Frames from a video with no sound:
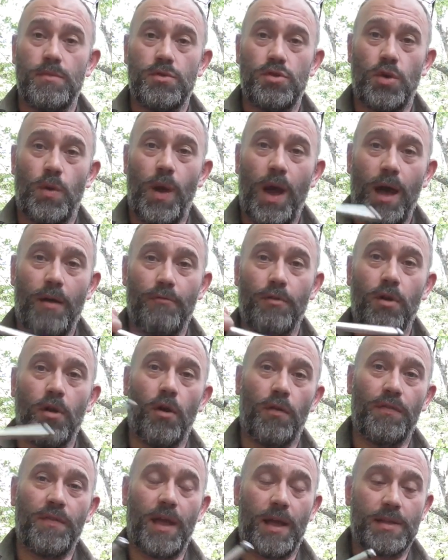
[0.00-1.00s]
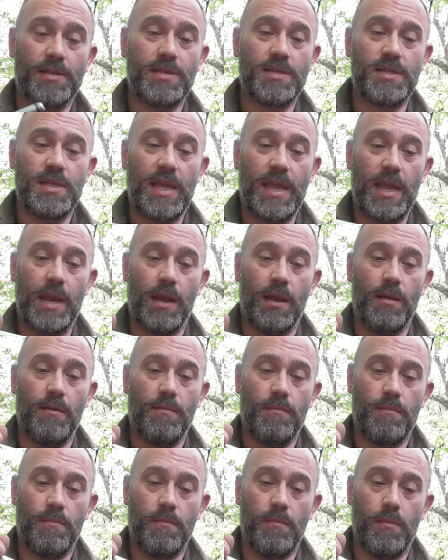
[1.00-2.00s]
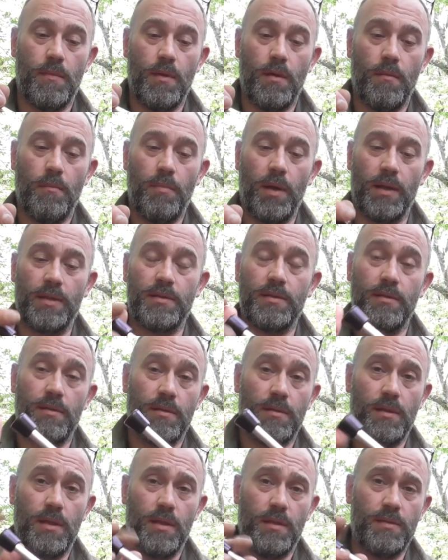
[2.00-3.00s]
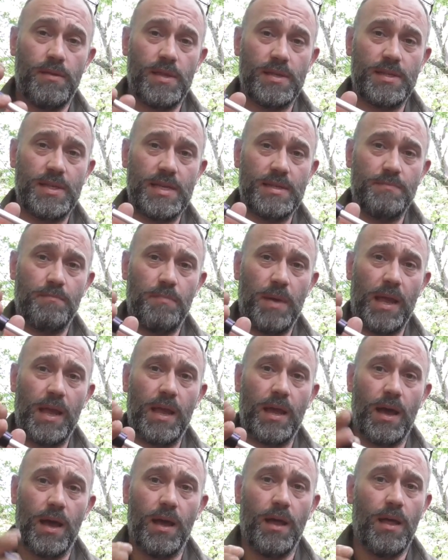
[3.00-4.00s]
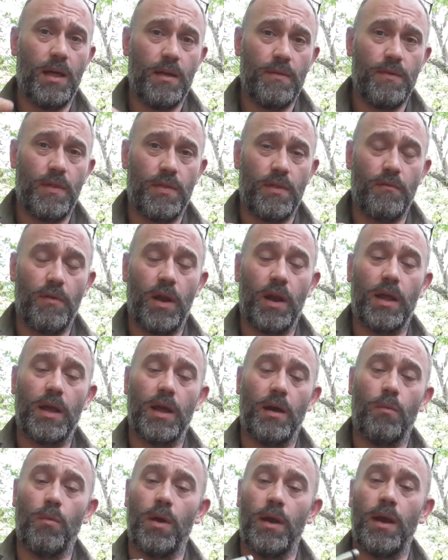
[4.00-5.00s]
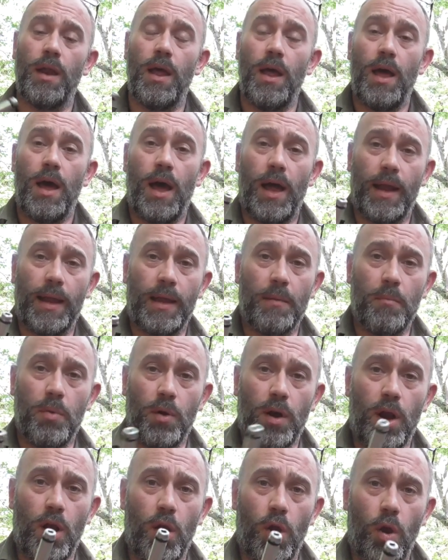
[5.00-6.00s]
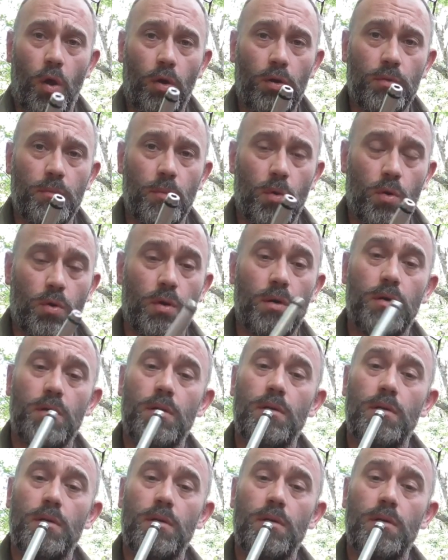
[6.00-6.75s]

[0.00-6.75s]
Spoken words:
So you haven't got that seal, but this is bigger than the Vulcan one, and I can put a lot more